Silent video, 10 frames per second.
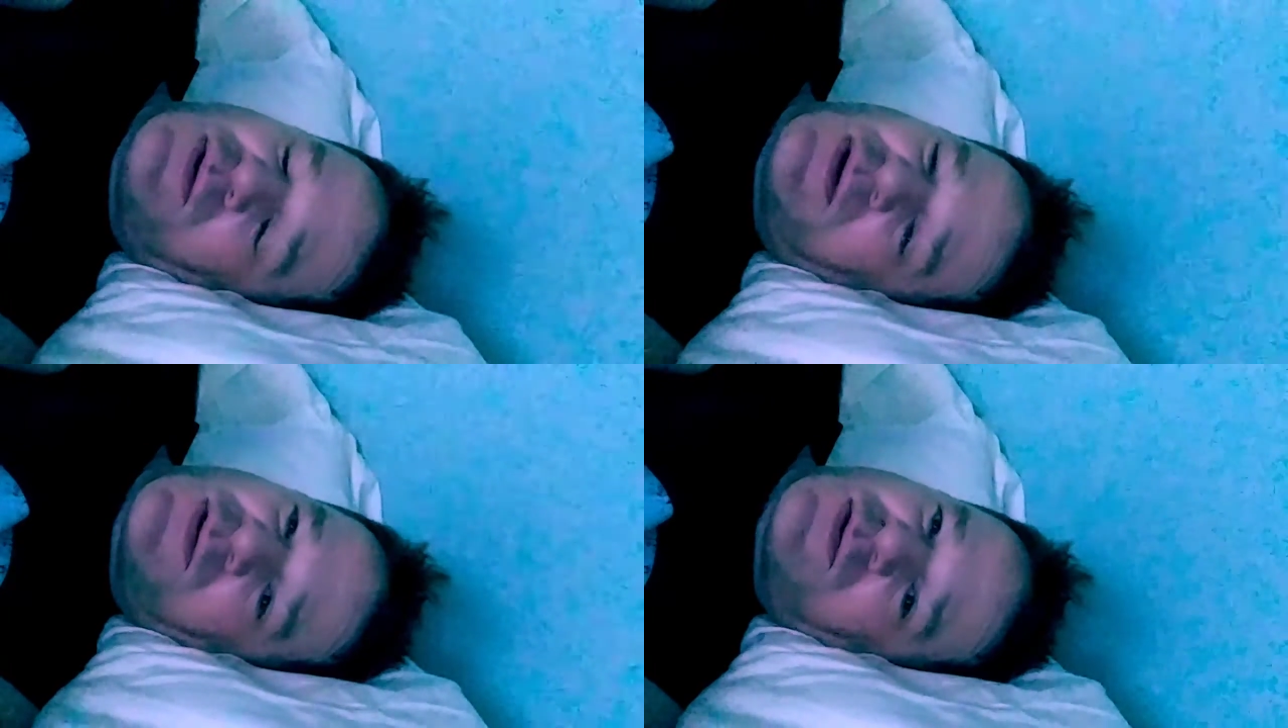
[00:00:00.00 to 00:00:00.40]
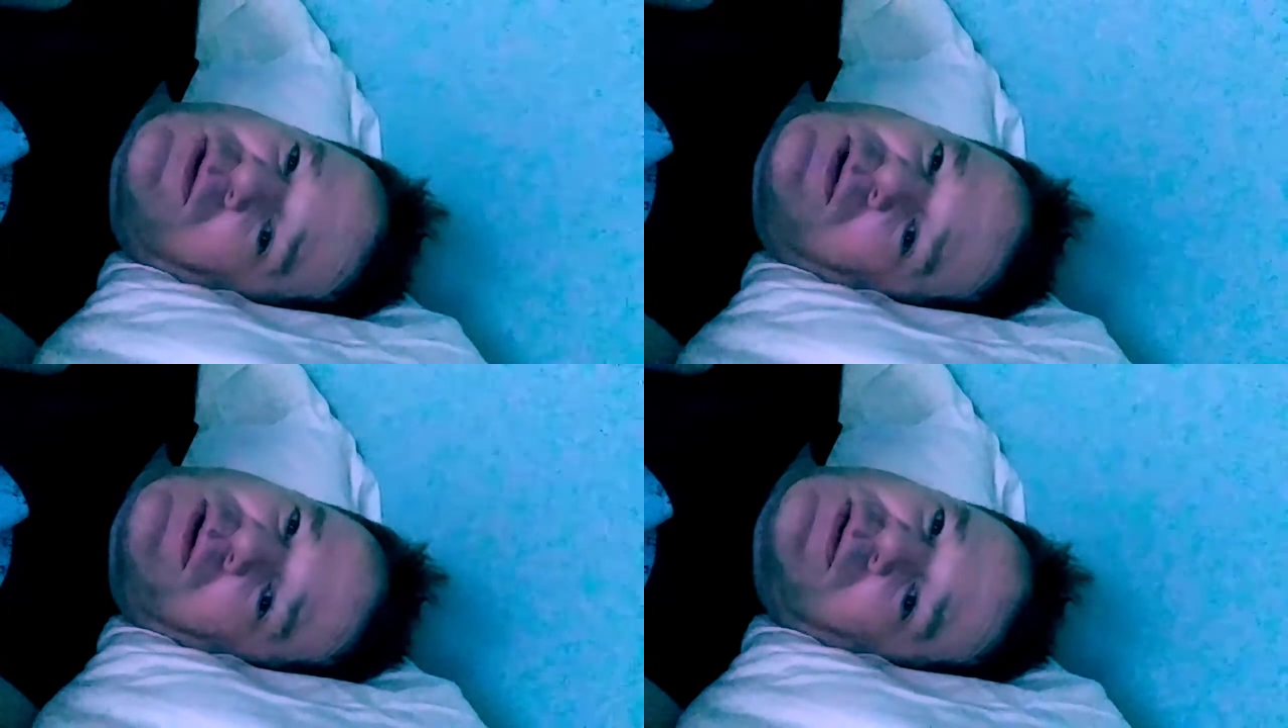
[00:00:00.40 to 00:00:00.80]
this to
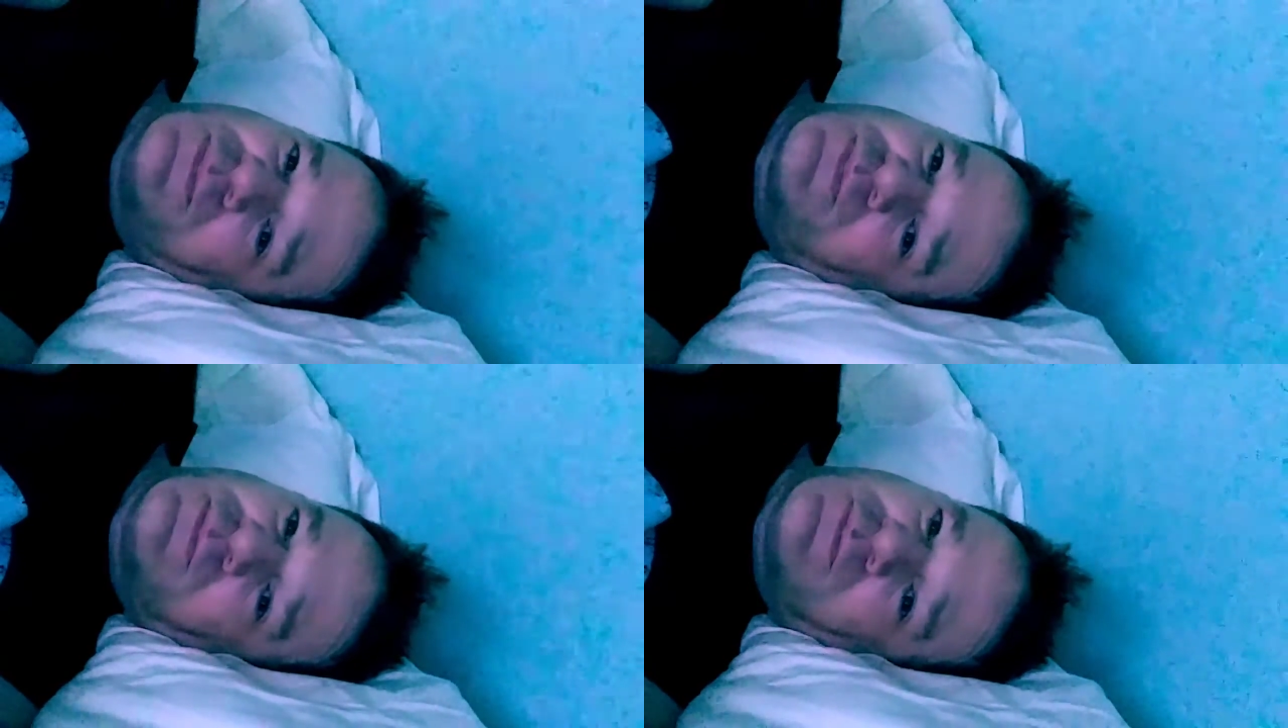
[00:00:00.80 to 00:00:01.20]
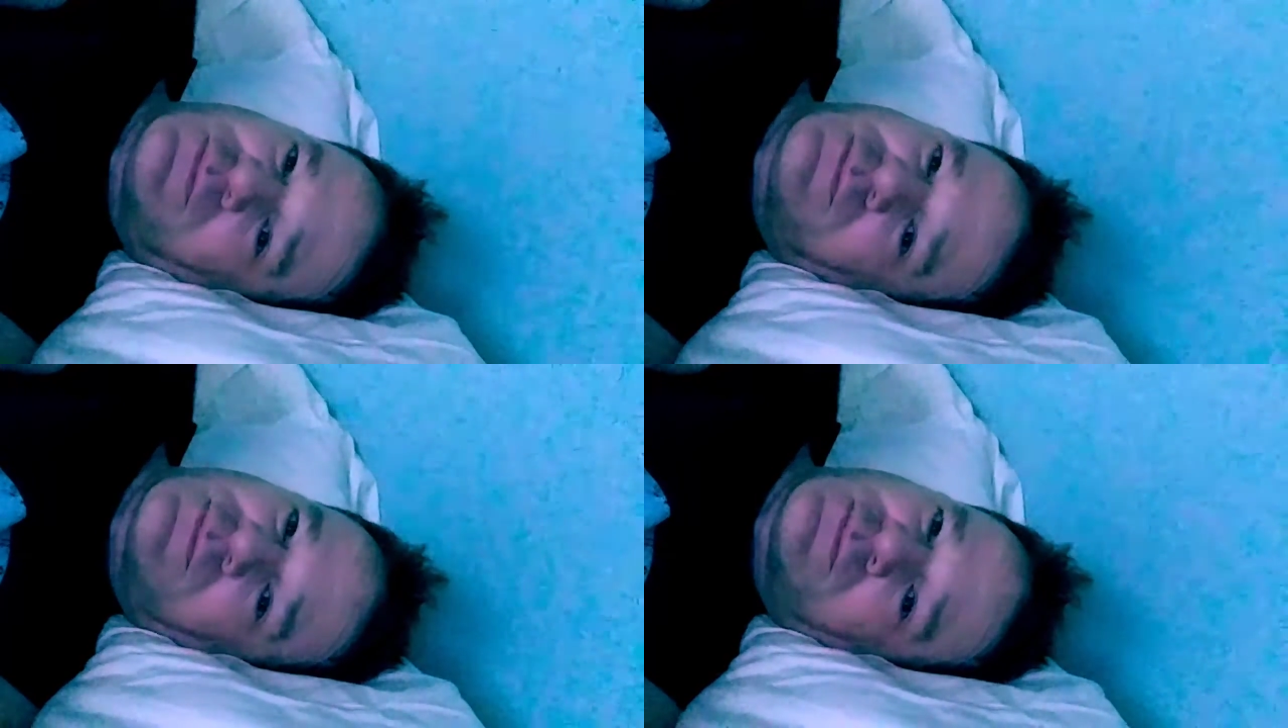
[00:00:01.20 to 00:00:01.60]
you.
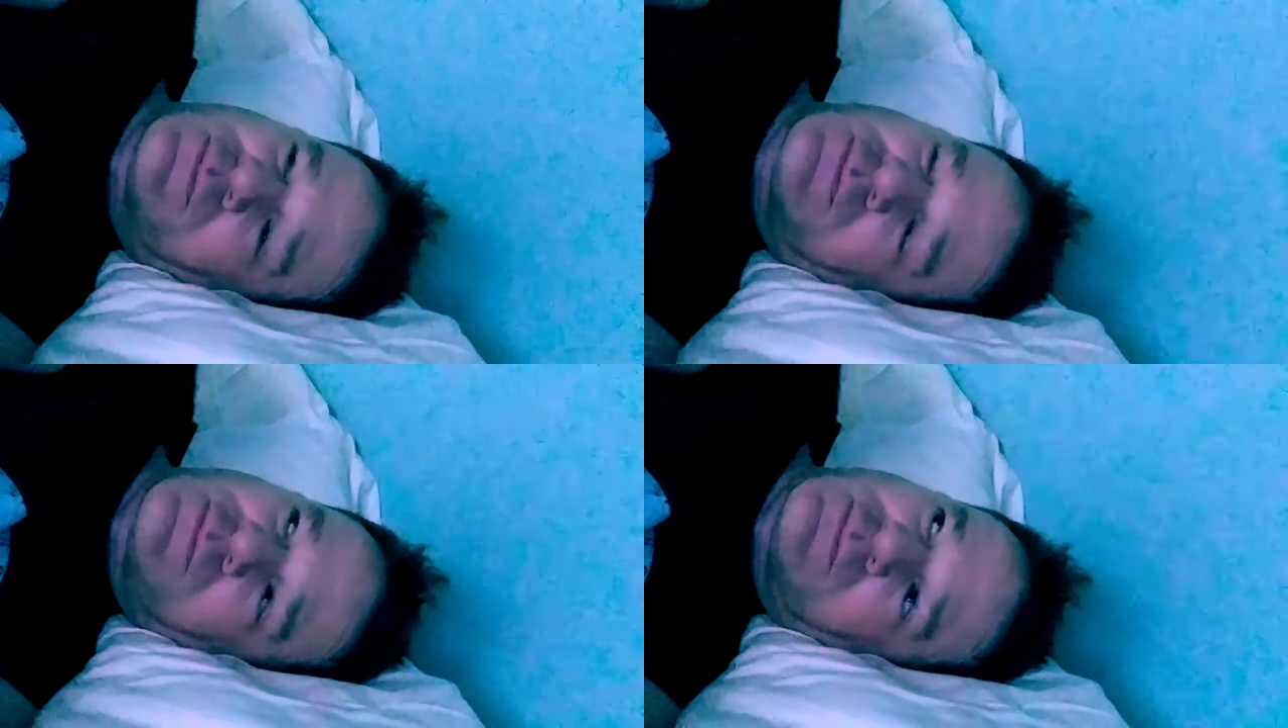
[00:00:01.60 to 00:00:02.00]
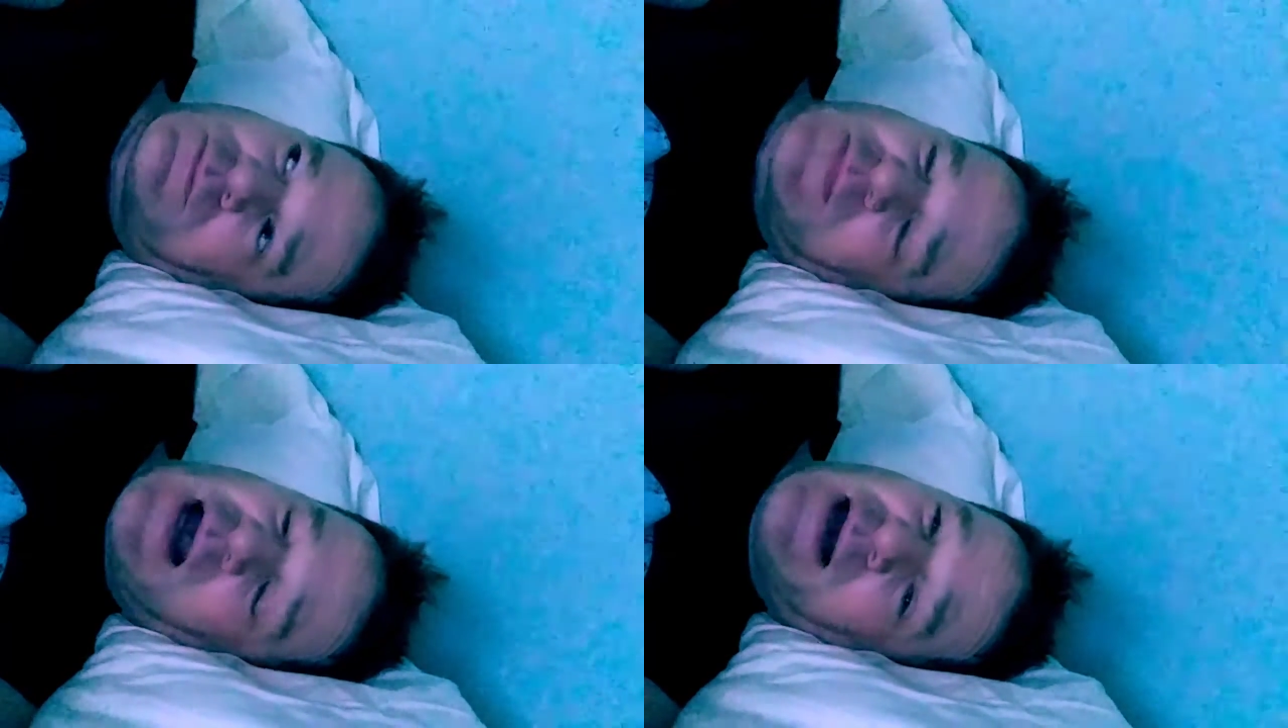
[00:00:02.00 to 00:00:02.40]

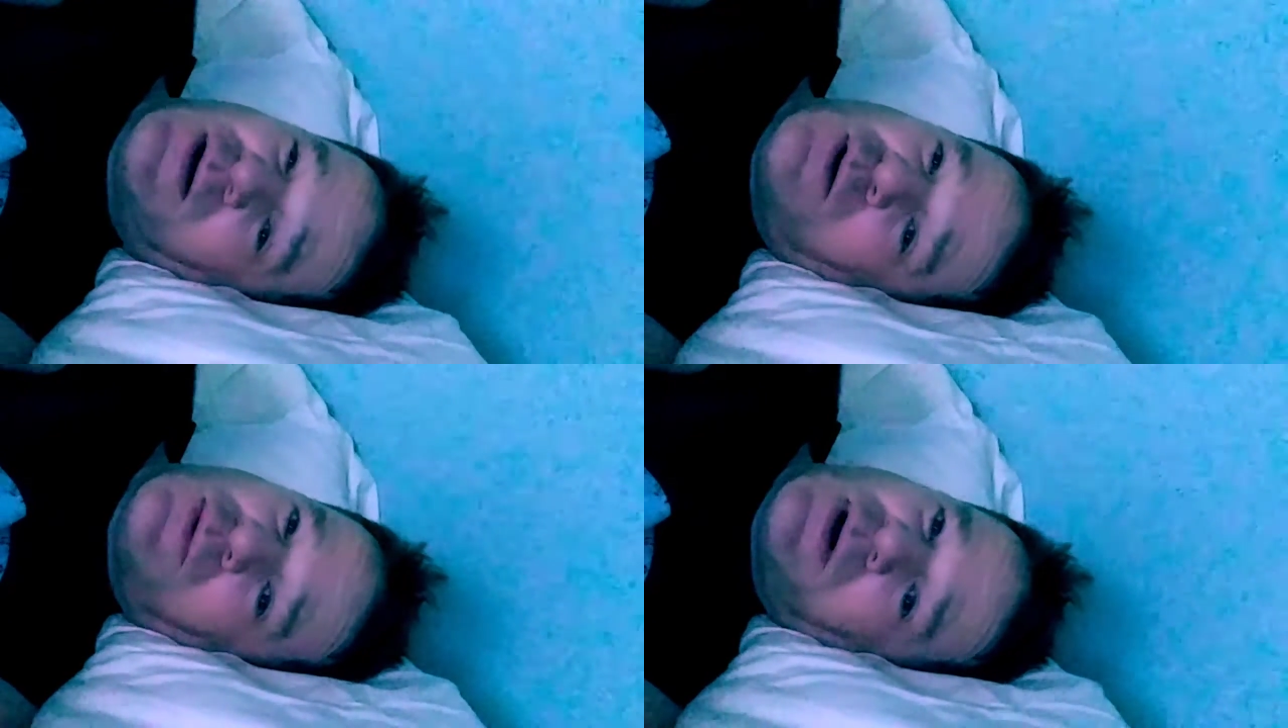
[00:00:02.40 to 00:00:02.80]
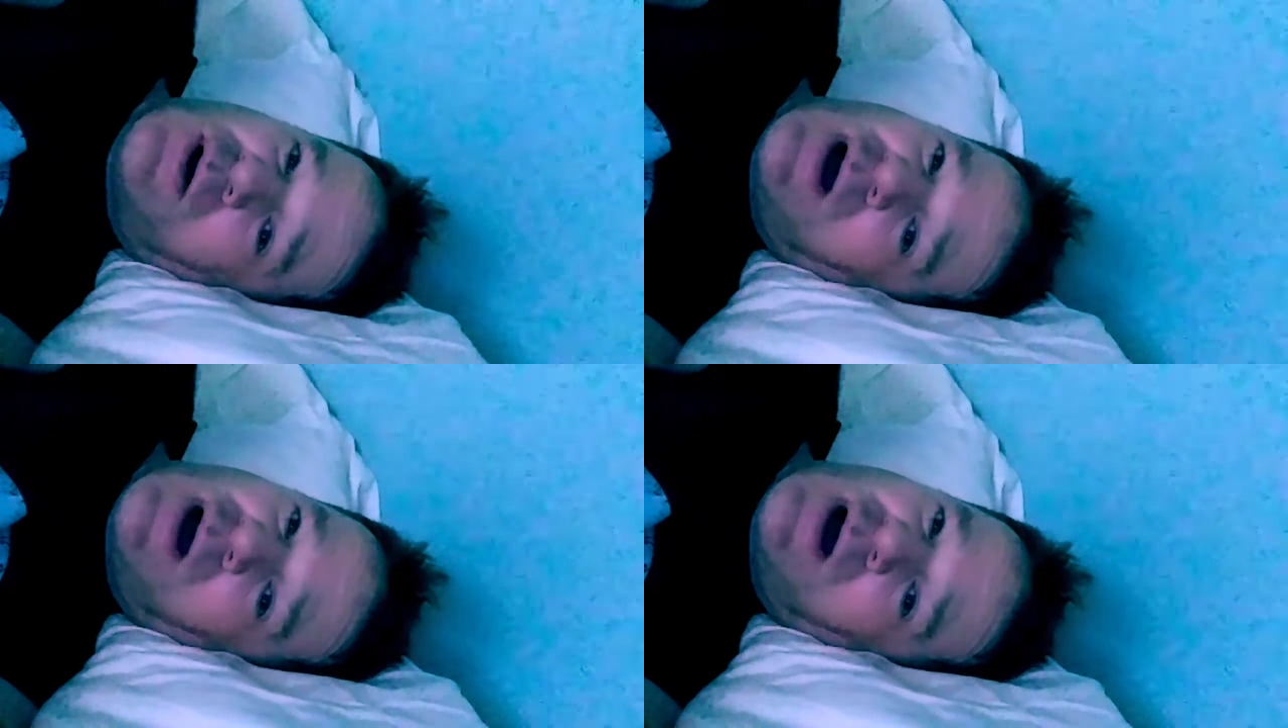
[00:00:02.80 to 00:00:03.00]
I don't know